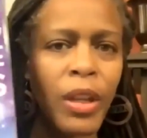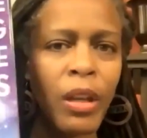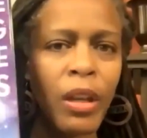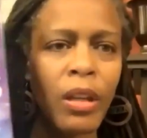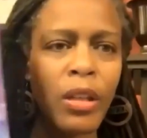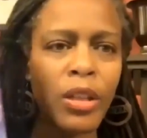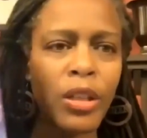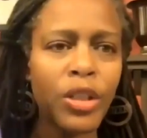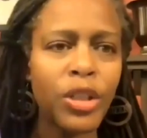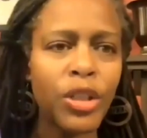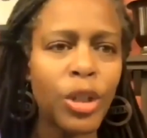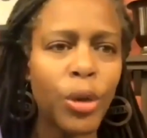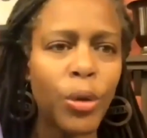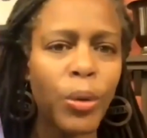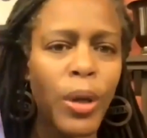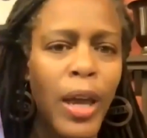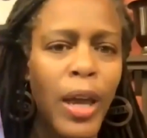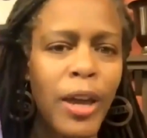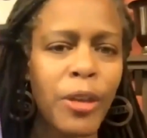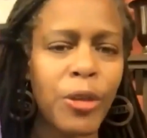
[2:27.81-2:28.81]
So
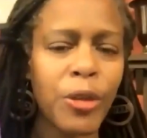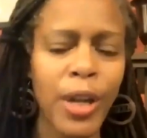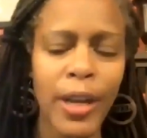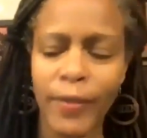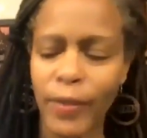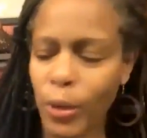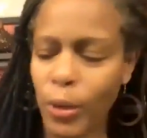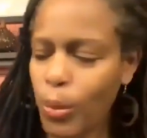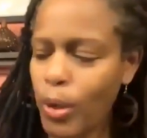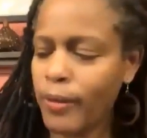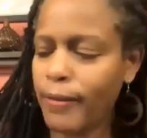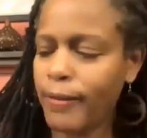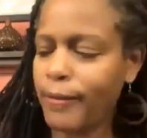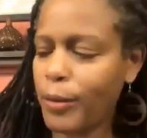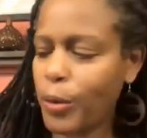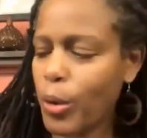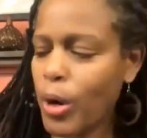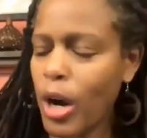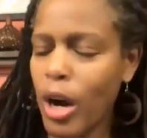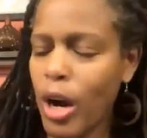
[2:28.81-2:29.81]
gather everyone
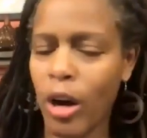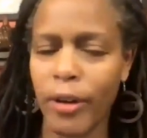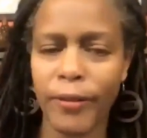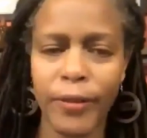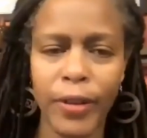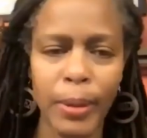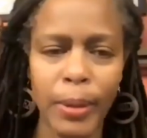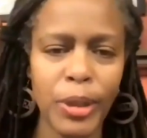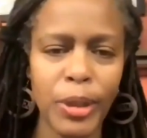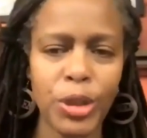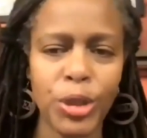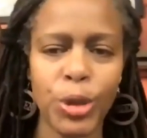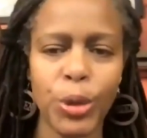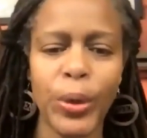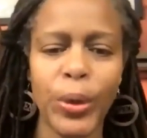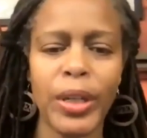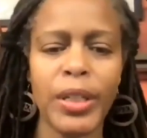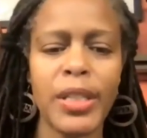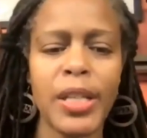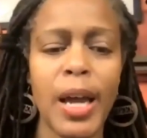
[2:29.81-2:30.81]
for our family
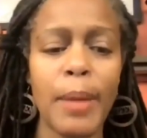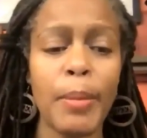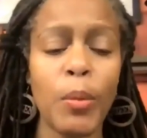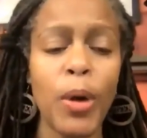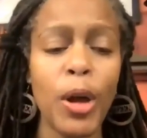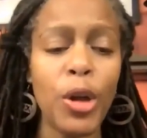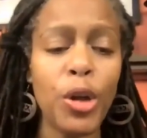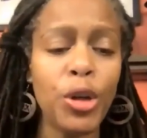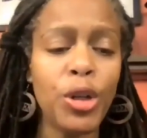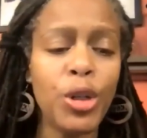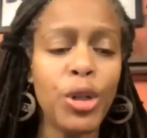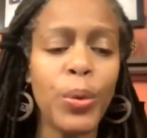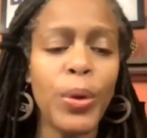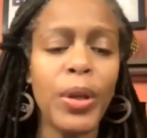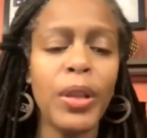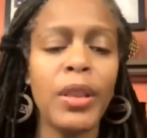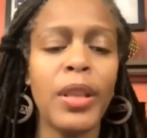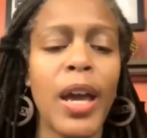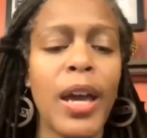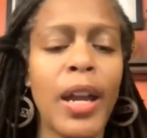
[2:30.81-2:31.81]
story time. And while you're
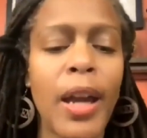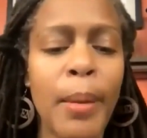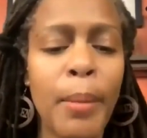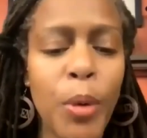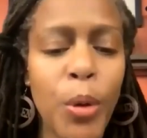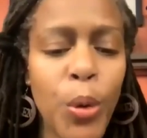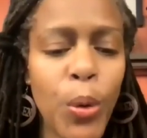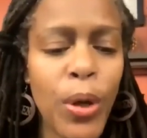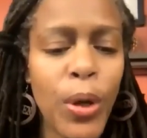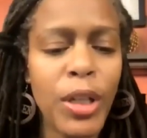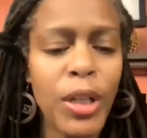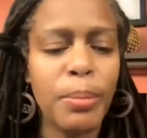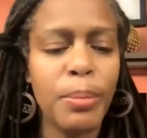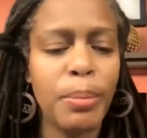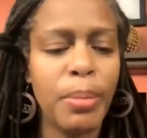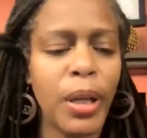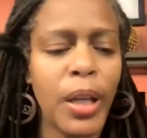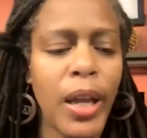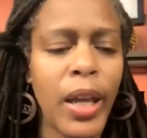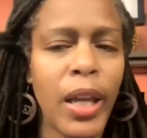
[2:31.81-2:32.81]
doing that, I'm going to
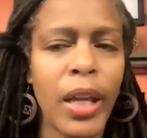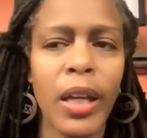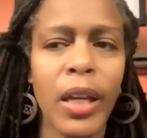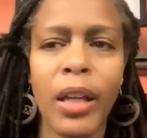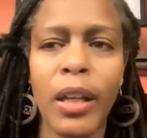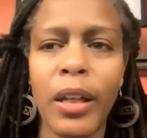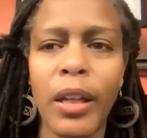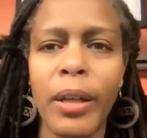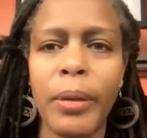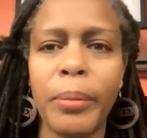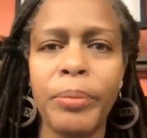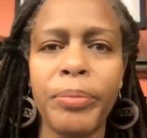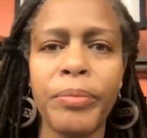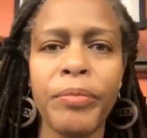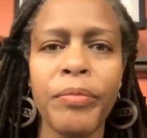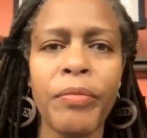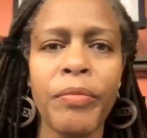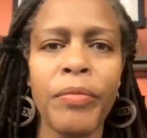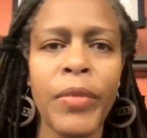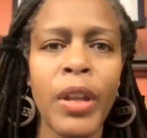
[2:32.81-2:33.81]
play a clip
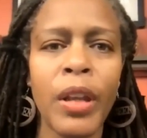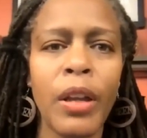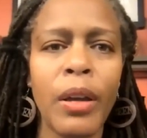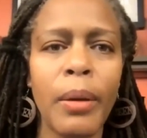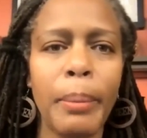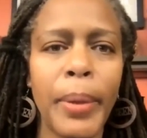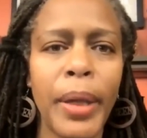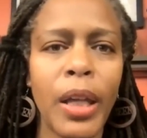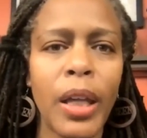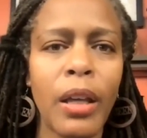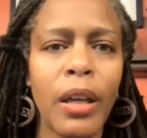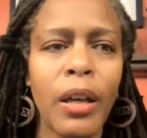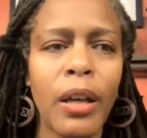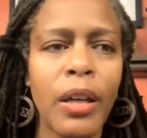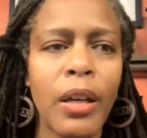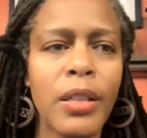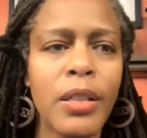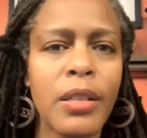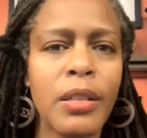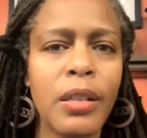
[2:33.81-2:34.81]

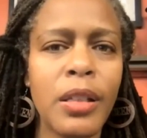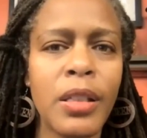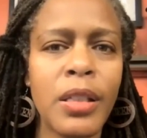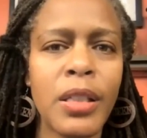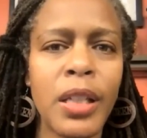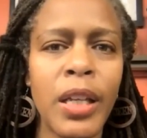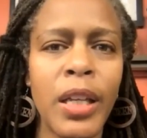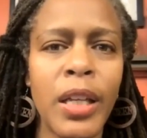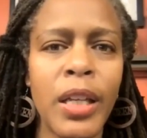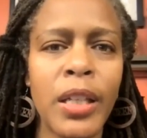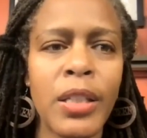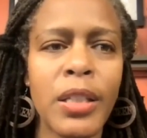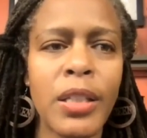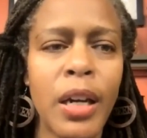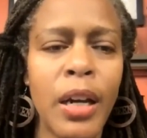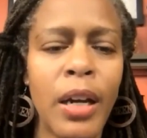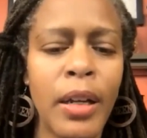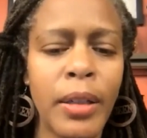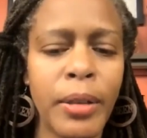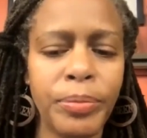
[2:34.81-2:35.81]
because this is
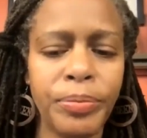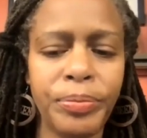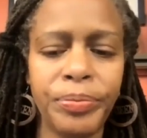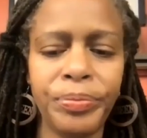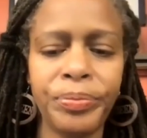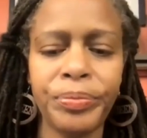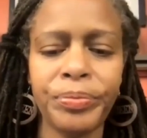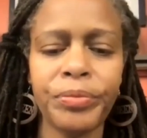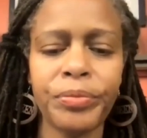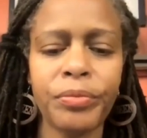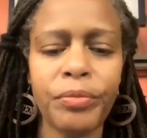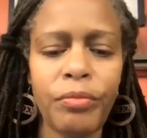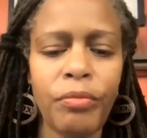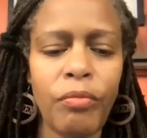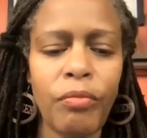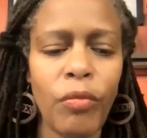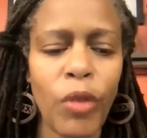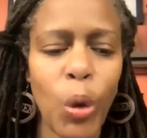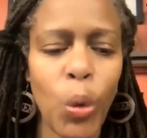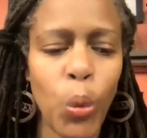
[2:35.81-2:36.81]

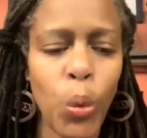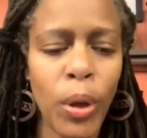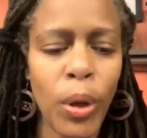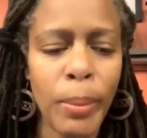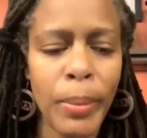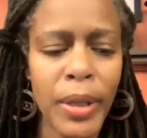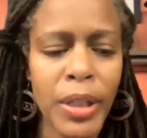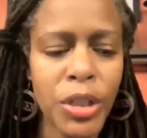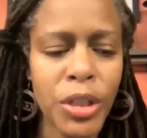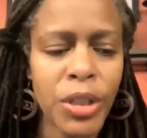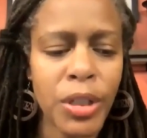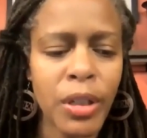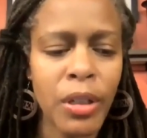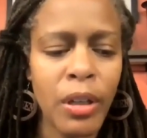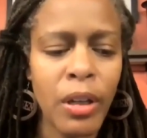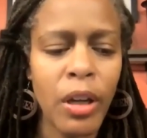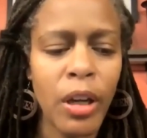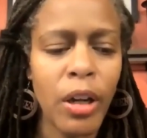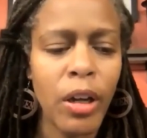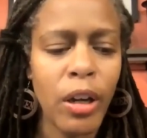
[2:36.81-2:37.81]
Women's
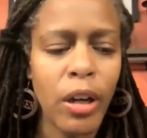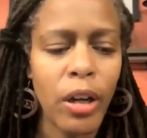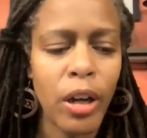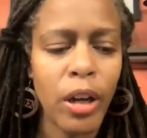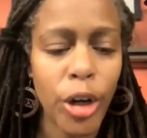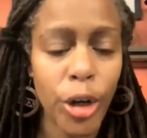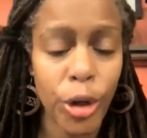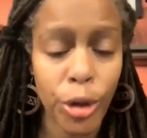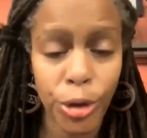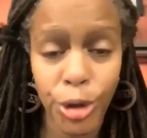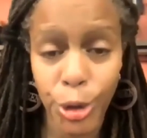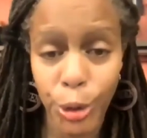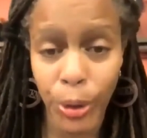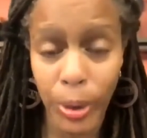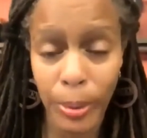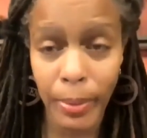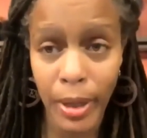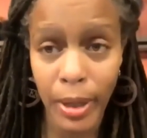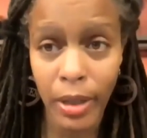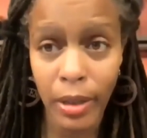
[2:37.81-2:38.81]
Her
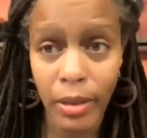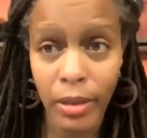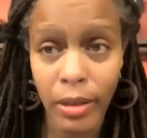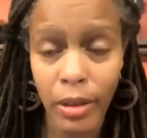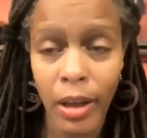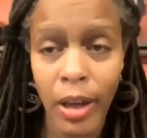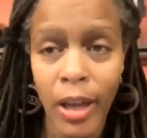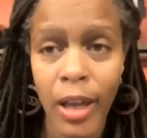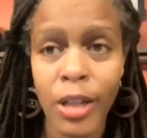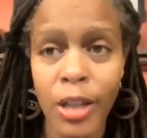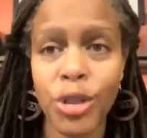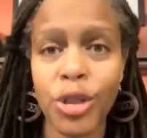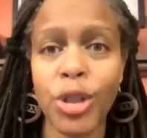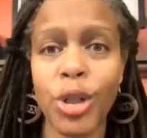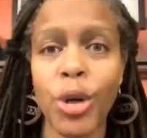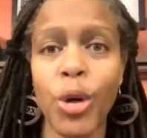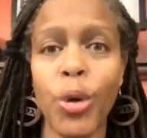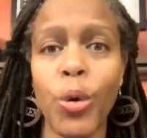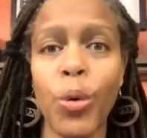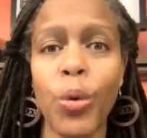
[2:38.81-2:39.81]
Story Month. And
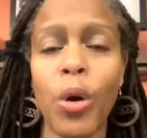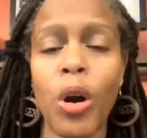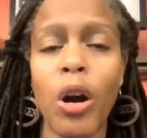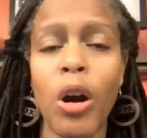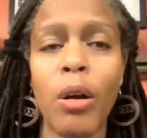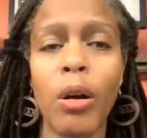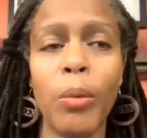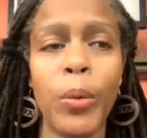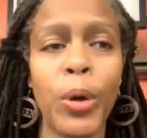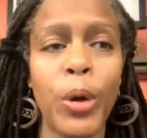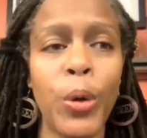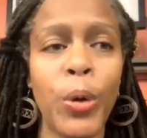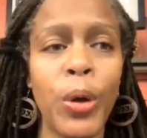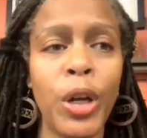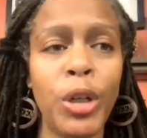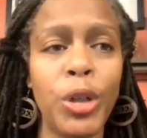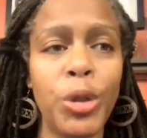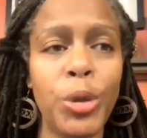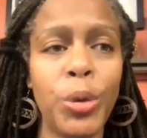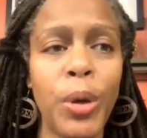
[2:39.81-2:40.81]
so we're going
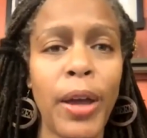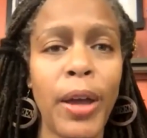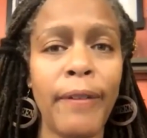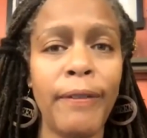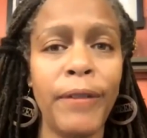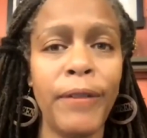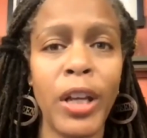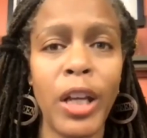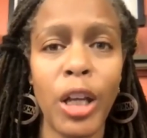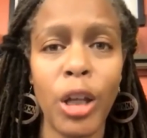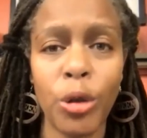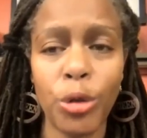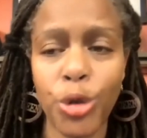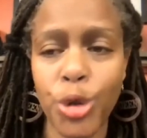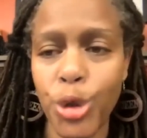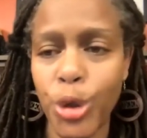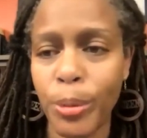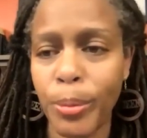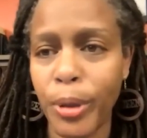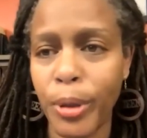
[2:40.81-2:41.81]
to do a video
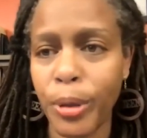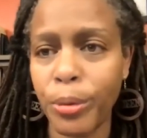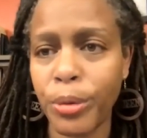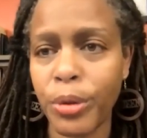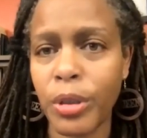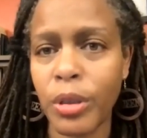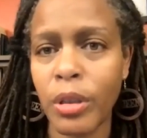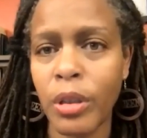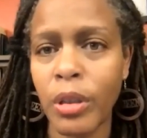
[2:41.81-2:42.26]
tribute